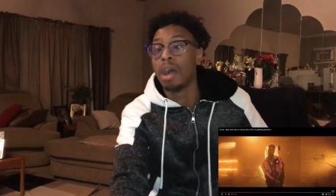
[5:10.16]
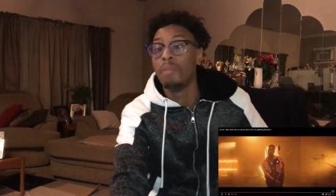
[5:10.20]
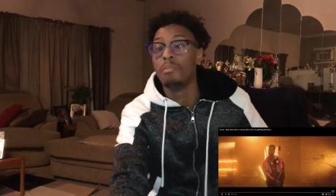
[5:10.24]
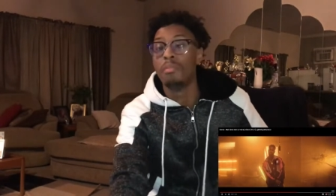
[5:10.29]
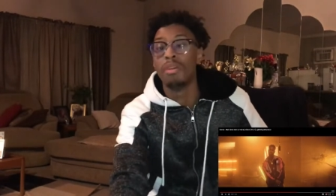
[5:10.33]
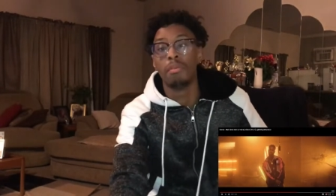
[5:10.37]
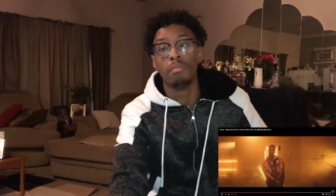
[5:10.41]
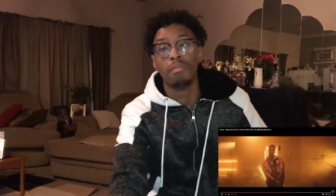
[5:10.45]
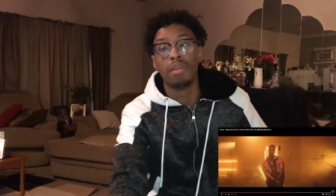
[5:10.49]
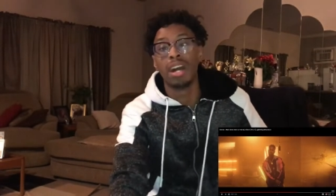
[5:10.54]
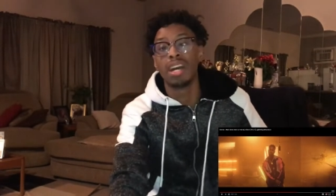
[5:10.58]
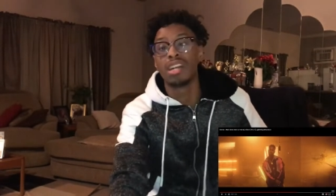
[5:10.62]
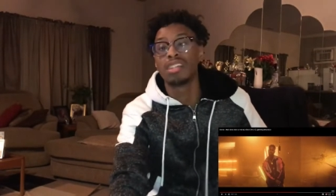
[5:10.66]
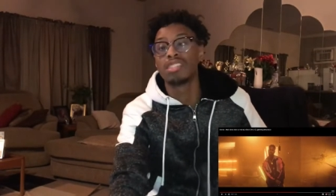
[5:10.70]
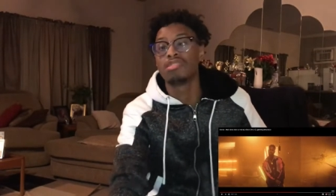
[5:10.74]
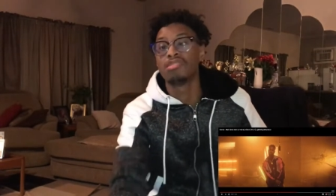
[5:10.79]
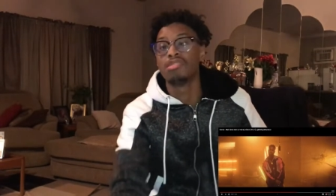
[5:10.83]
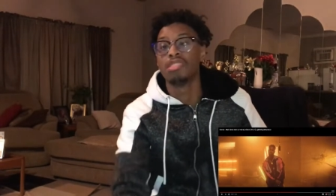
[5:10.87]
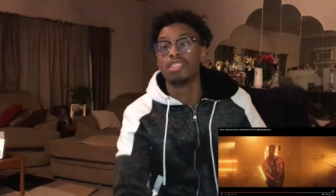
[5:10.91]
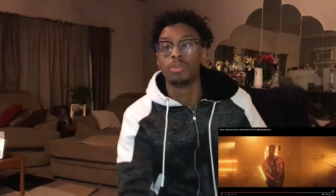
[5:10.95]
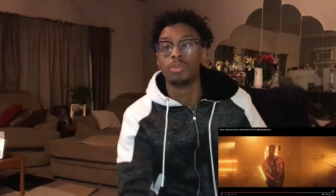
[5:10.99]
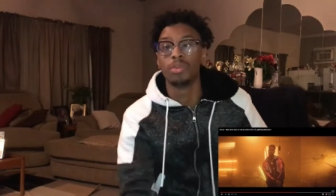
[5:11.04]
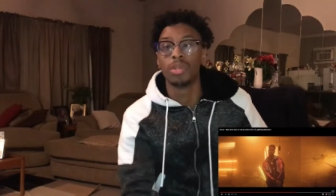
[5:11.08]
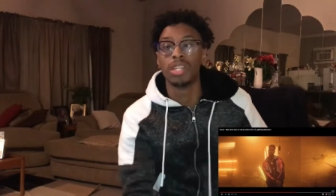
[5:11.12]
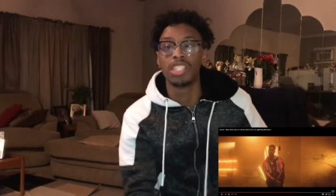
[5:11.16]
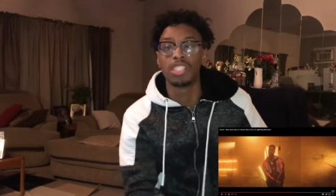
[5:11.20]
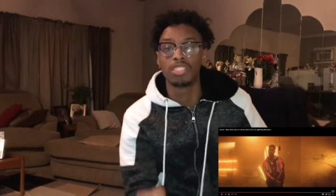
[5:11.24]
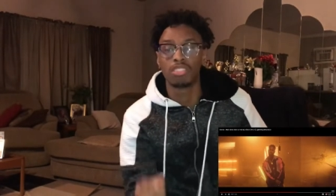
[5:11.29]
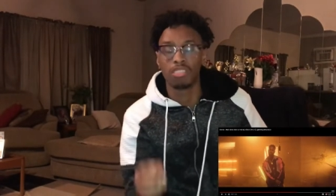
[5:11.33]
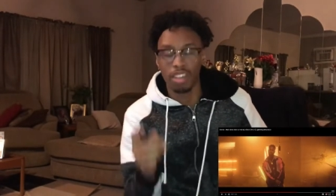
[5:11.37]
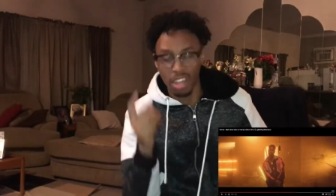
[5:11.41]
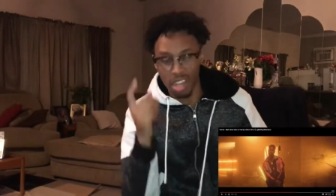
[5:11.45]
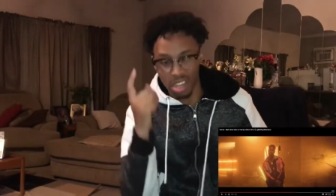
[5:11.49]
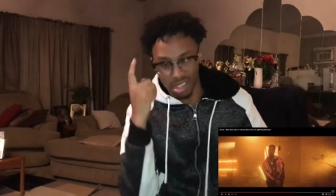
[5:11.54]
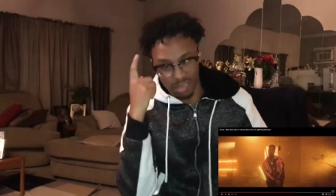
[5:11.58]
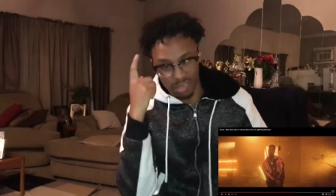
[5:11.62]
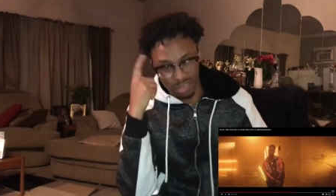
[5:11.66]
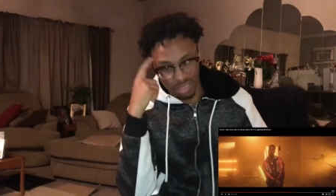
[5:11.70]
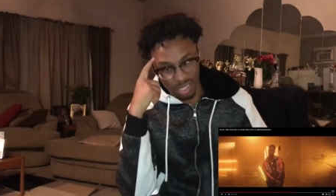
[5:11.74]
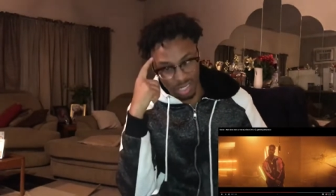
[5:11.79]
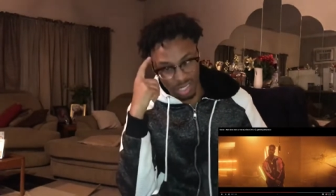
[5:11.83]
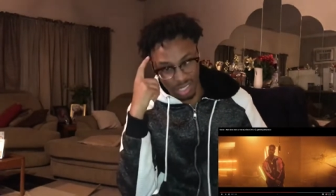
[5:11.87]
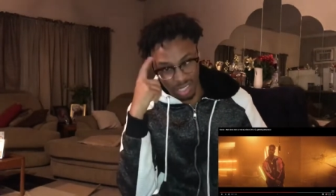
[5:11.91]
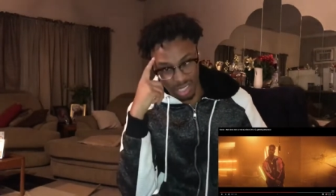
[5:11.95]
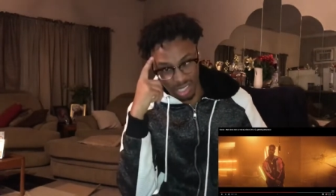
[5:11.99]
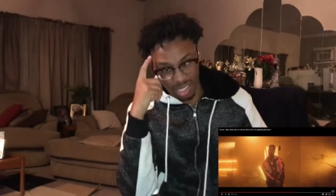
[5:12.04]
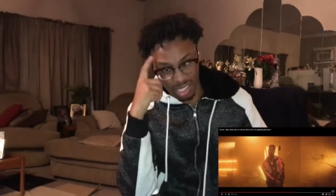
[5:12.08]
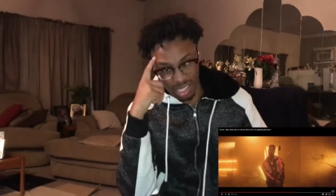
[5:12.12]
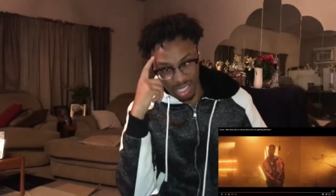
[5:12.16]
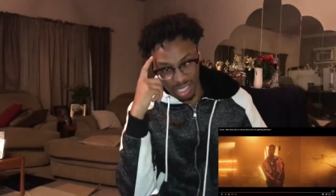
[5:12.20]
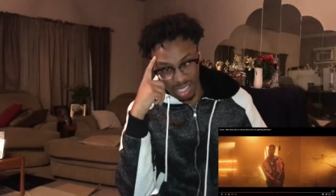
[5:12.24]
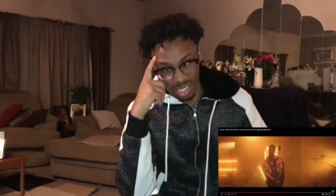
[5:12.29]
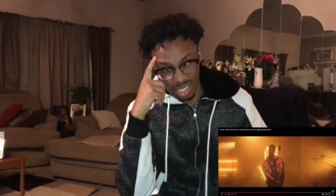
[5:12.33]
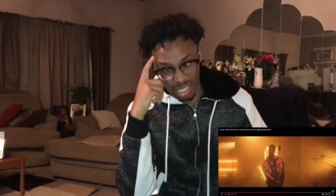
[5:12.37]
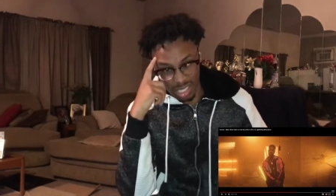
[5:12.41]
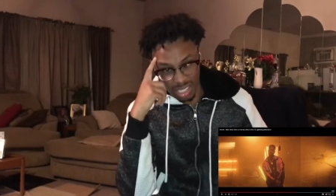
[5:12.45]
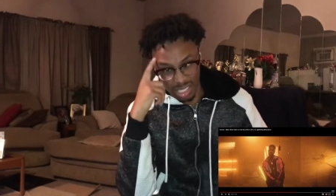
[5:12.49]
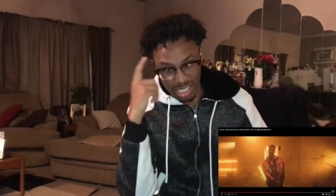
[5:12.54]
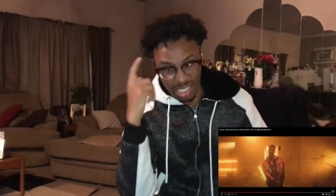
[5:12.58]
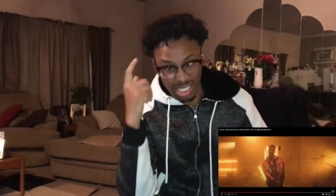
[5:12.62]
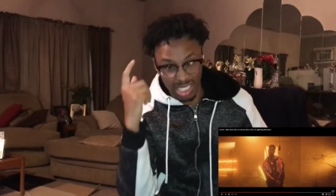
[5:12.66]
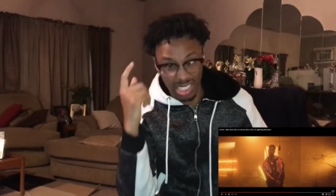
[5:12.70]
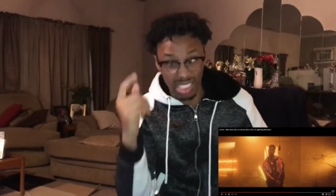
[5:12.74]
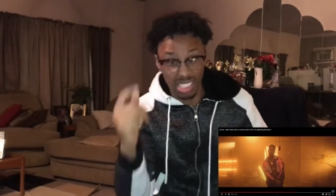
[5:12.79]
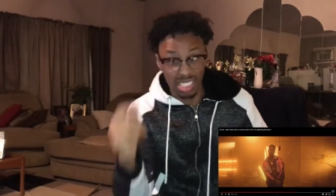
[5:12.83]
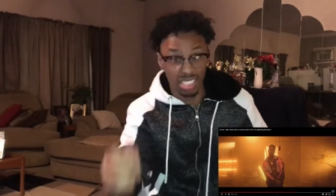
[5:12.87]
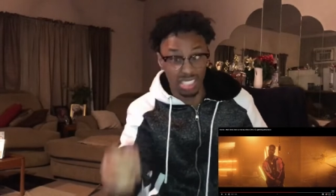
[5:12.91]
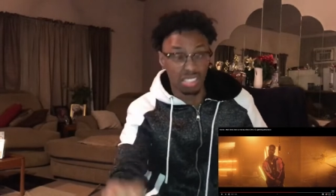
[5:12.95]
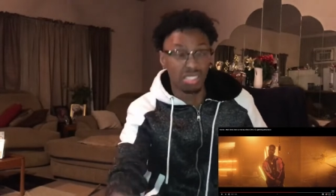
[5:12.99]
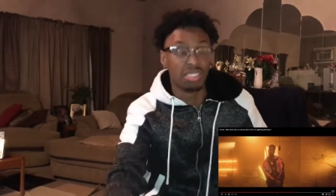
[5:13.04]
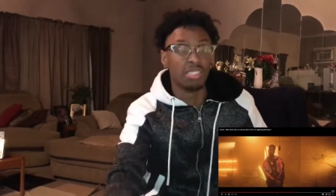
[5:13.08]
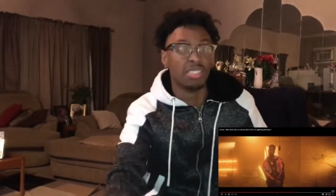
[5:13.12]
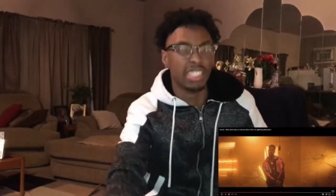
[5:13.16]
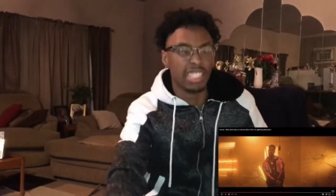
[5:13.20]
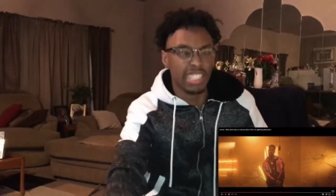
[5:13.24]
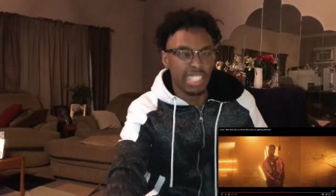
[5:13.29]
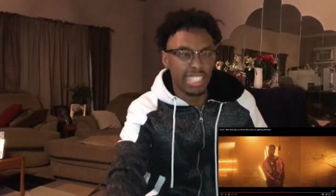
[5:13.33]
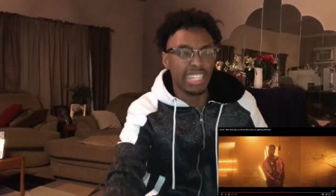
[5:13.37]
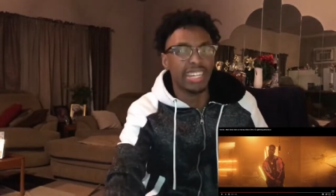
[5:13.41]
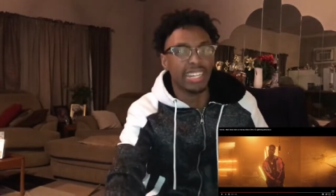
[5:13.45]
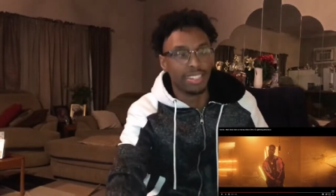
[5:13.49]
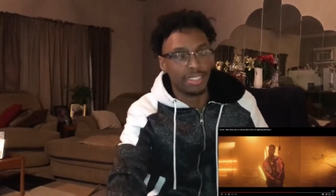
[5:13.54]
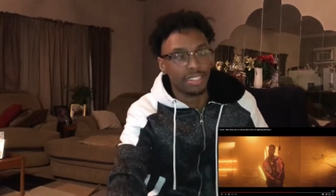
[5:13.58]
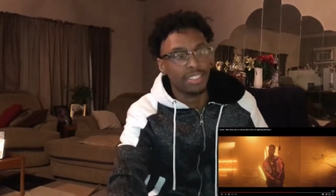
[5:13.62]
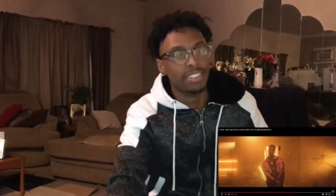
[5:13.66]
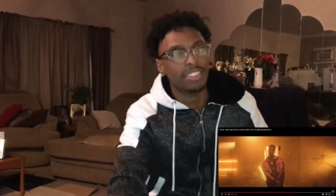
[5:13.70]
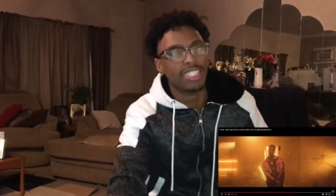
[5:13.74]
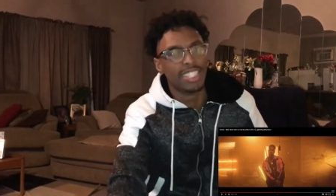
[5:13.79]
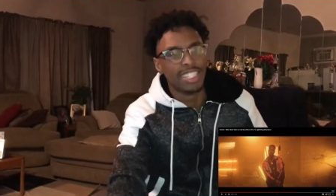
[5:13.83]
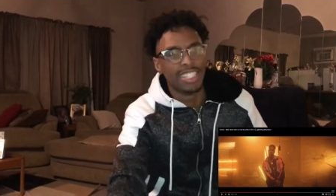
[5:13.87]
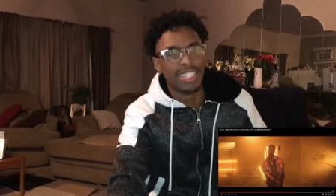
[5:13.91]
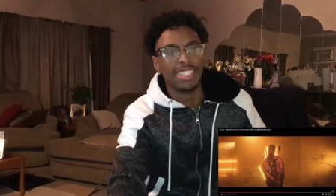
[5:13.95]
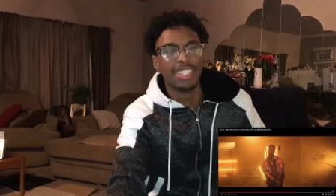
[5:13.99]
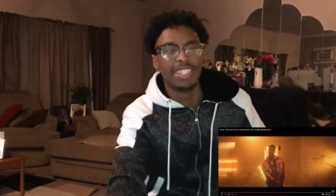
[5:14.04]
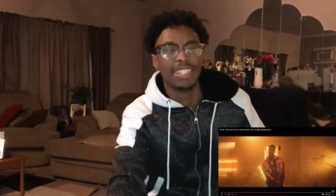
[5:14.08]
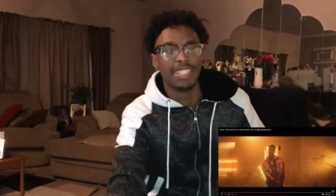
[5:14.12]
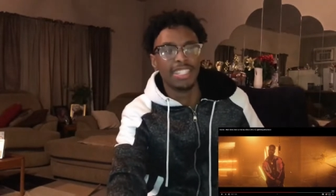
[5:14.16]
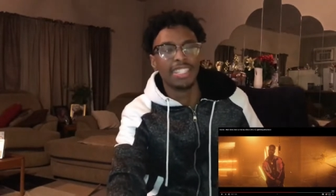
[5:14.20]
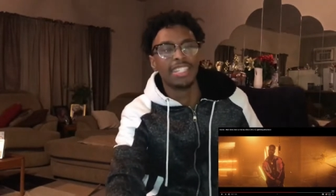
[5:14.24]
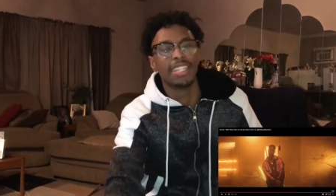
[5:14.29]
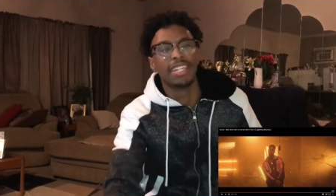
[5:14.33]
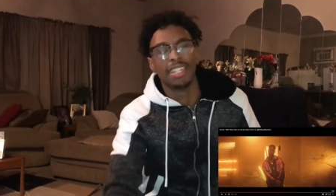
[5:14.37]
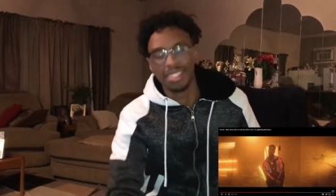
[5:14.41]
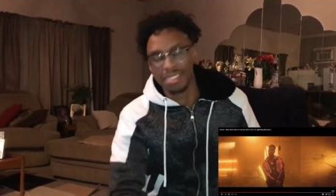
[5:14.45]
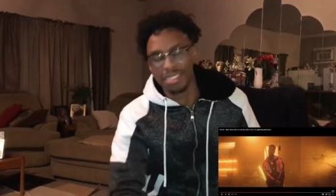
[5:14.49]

I'm a master in witchcraft. It's, yeah. Yeah.